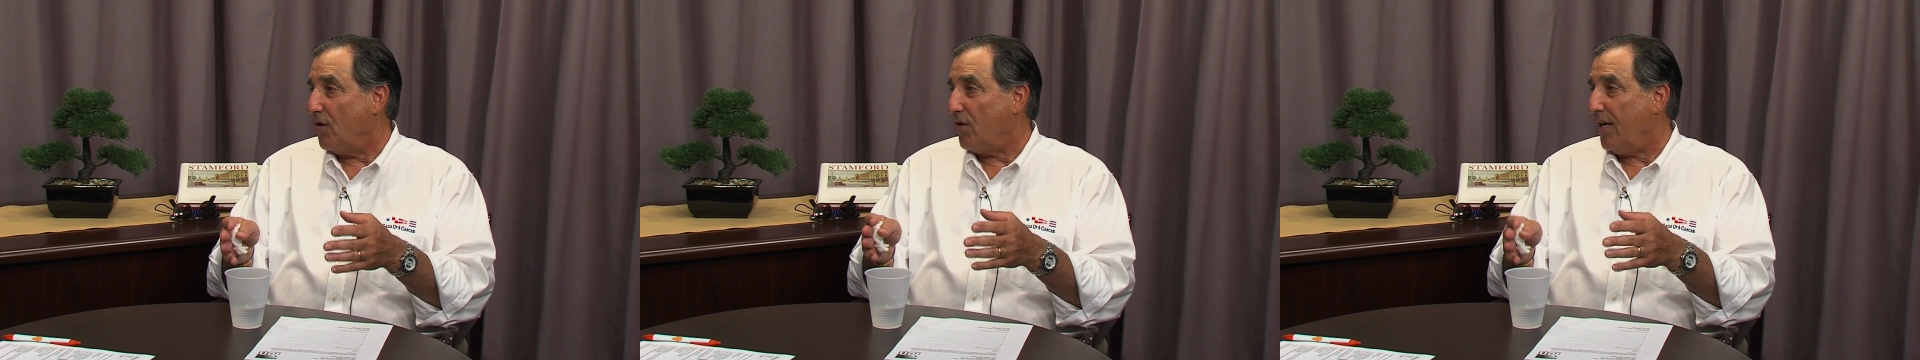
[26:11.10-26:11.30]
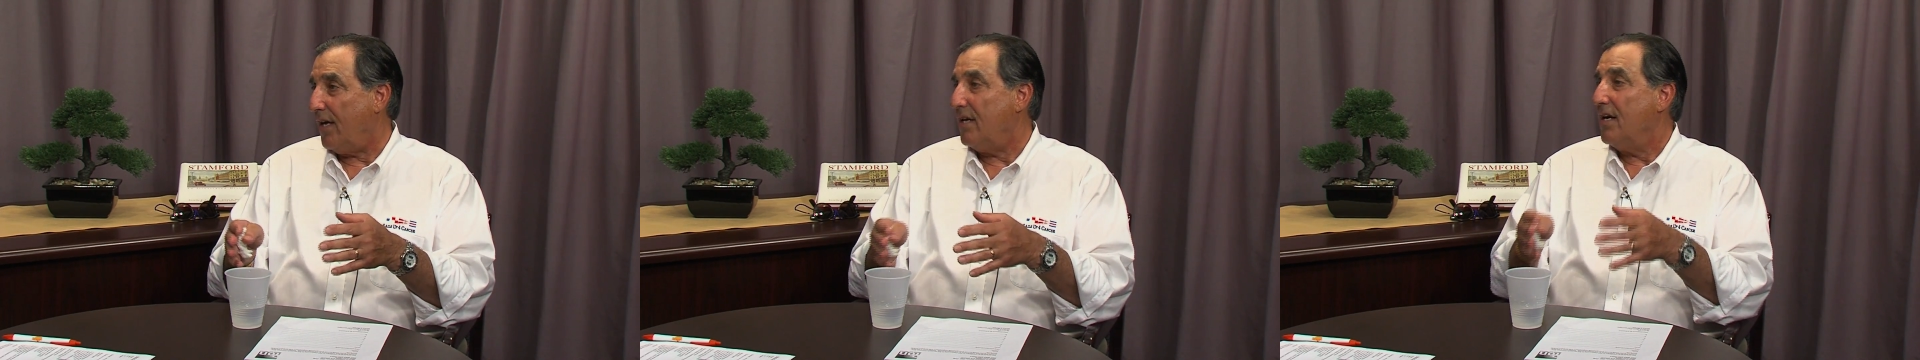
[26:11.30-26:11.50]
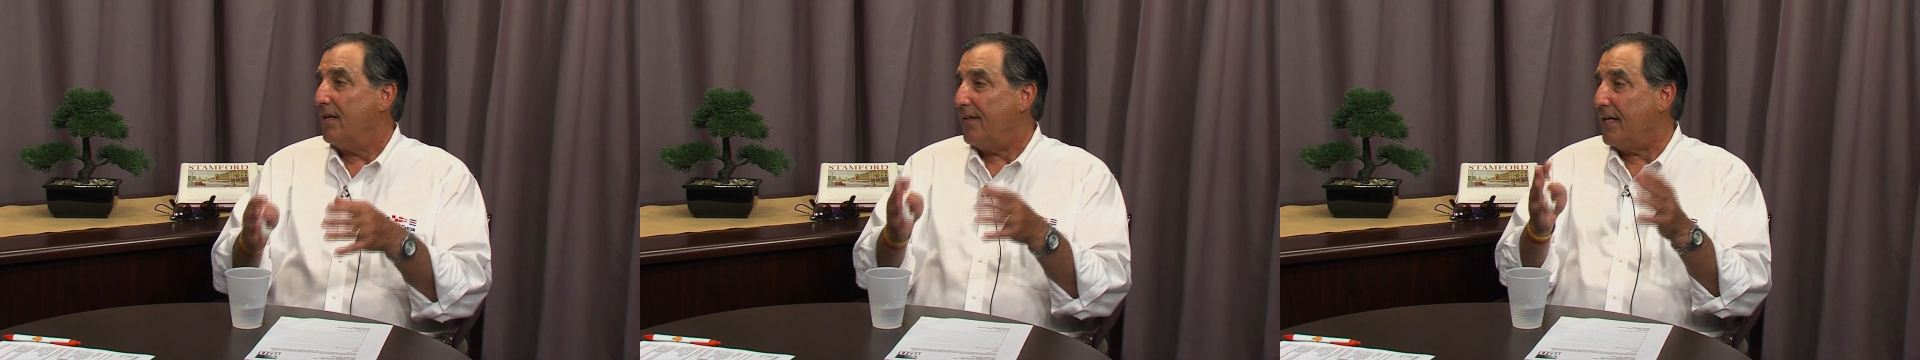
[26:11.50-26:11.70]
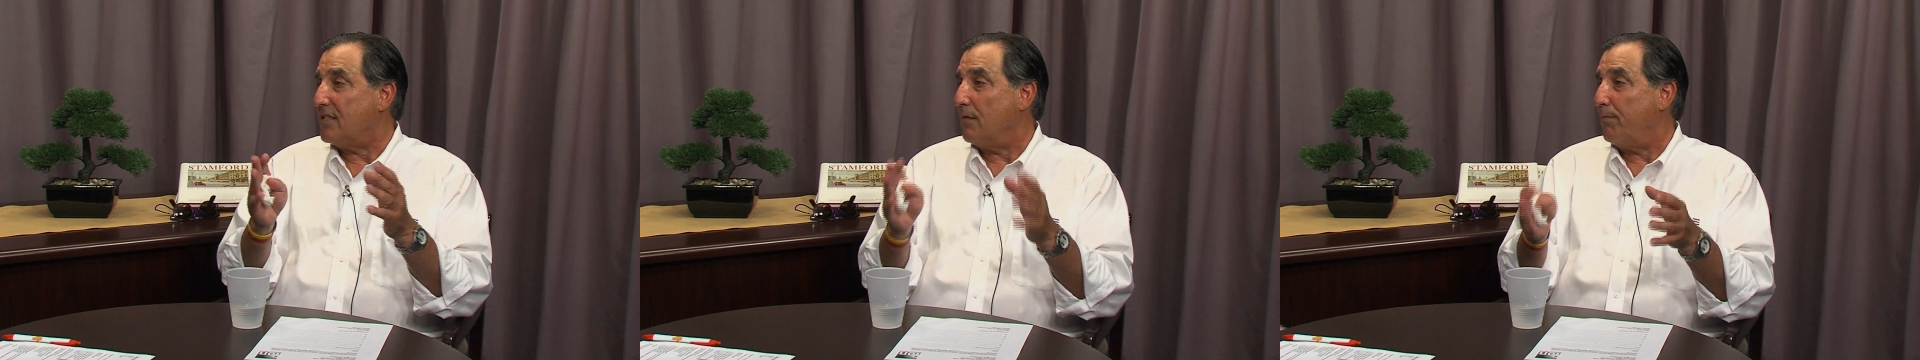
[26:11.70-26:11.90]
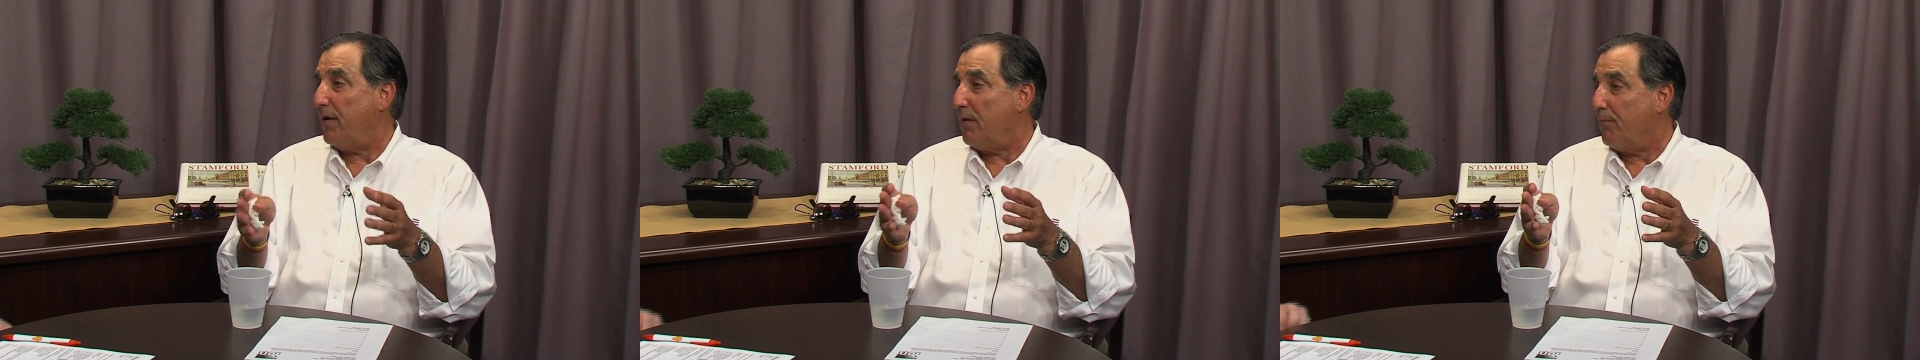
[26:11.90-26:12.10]
Okay, that's
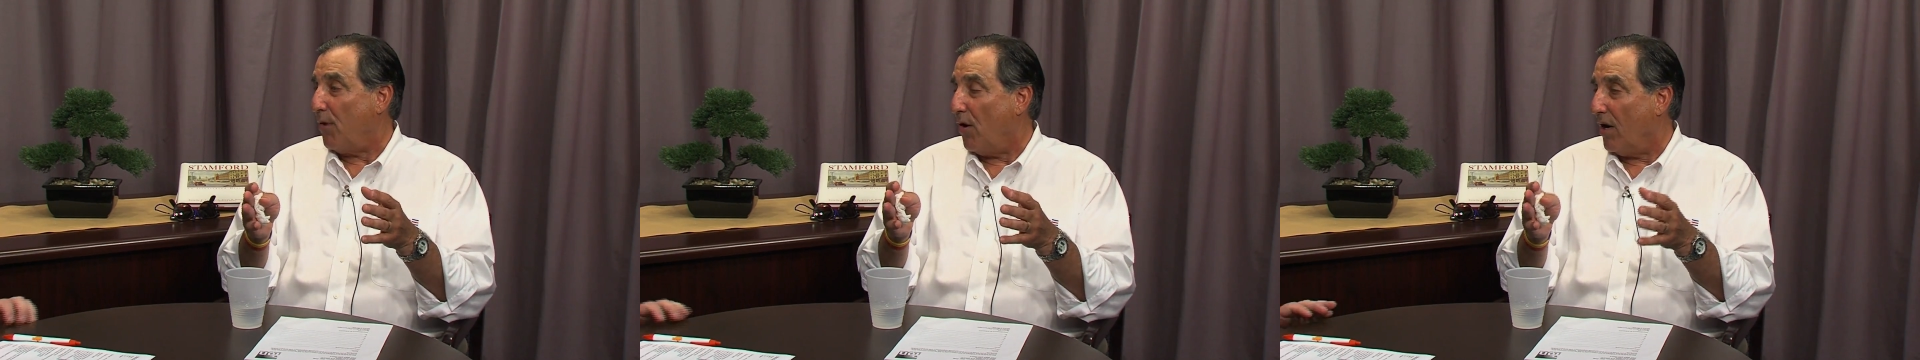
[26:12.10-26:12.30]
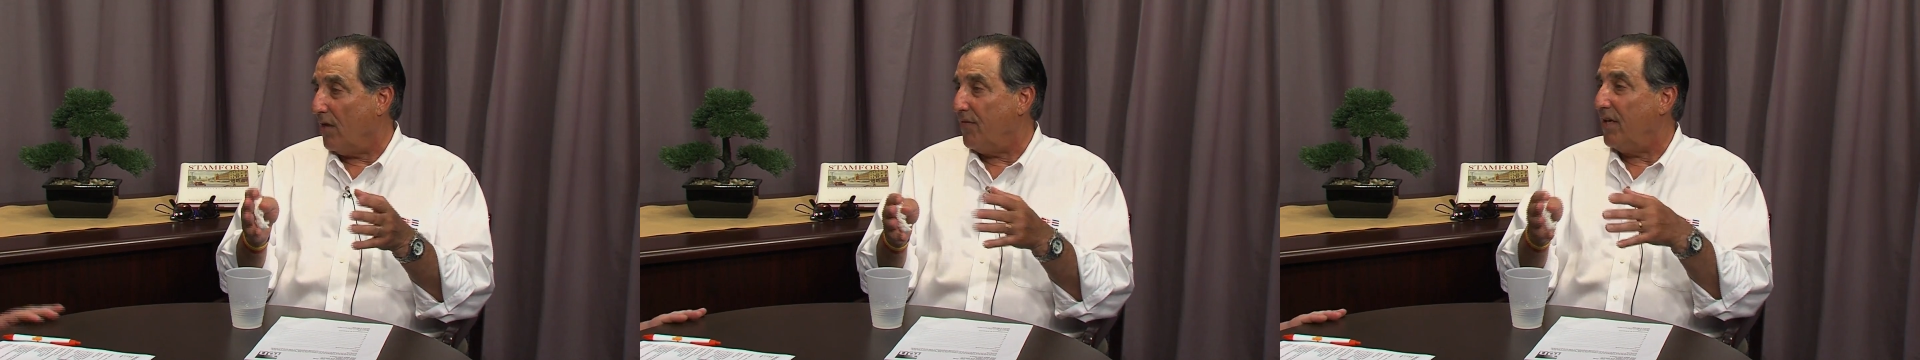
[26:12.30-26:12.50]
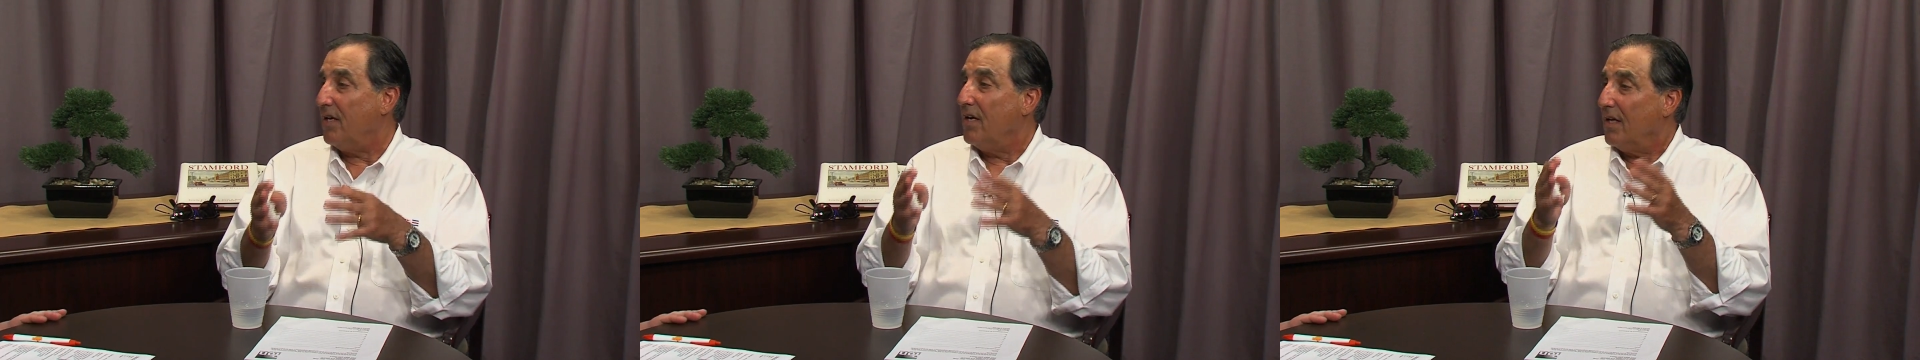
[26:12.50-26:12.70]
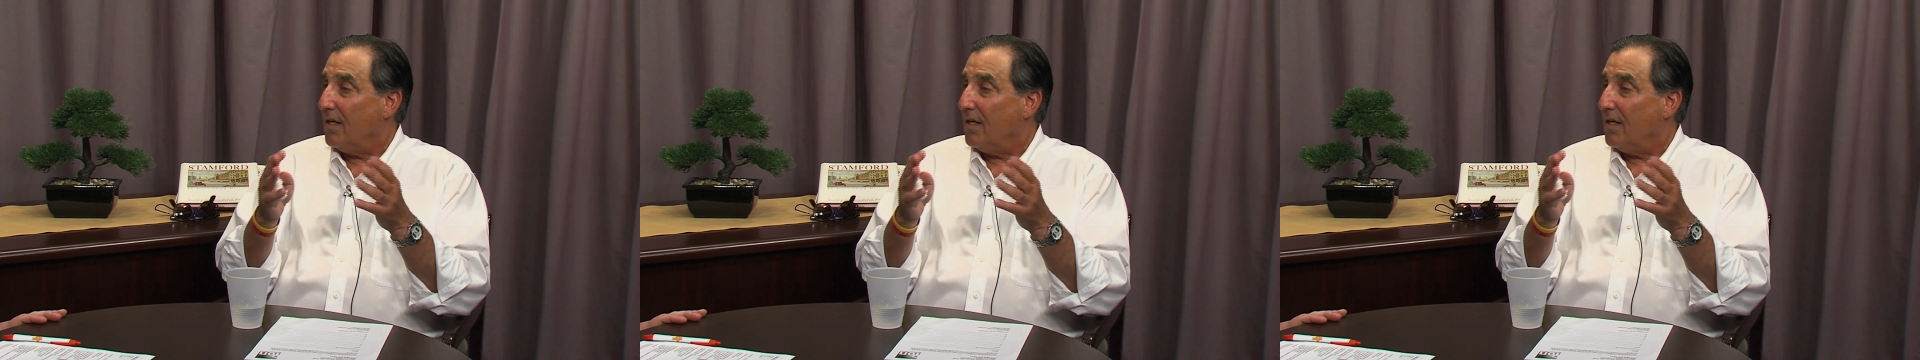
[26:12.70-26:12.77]
a big part of it.